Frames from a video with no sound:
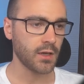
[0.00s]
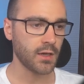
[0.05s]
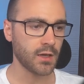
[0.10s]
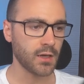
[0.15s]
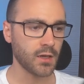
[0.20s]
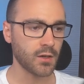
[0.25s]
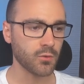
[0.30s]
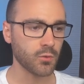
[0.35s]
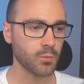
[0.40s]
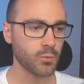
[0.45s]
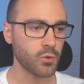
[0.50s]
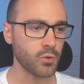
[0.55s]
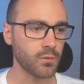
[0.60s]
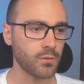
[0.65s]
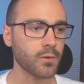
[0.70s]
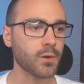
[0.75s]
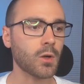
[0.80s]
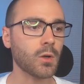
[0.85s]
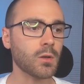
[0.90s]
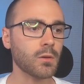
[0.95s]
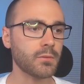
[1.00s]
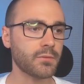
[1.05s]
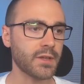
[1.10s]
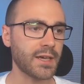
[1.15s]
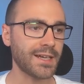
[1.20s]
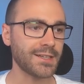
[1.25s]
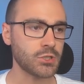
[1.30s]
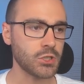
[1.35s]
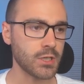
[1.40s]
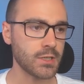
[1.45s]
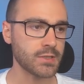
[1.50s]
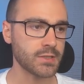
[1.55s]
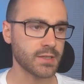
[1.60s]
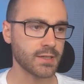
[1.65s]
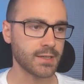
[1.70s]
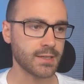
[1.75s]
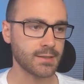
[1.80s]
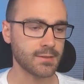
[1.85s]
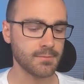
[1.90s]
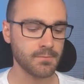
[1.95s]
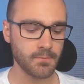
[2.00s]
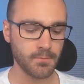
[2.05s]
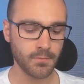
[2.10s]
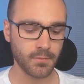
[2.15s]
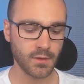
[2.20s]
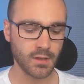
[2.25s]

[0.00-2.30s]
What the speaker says: remove all of that JSON,